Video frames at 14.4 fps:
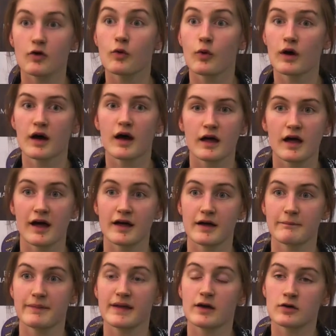Oh,
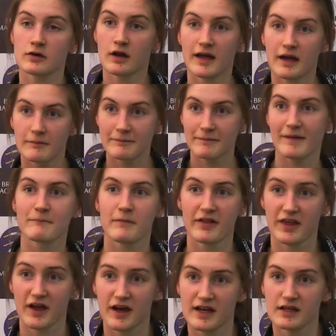be on, like,
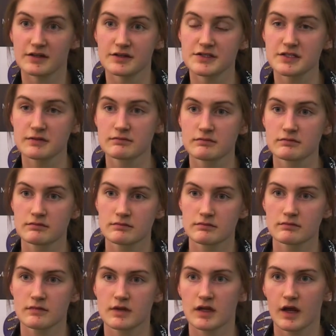the island.
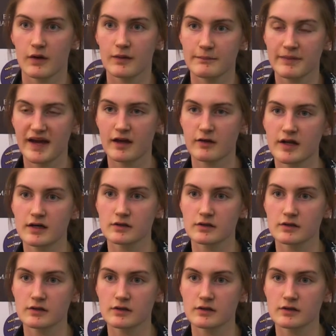You know, in Bear Grylls.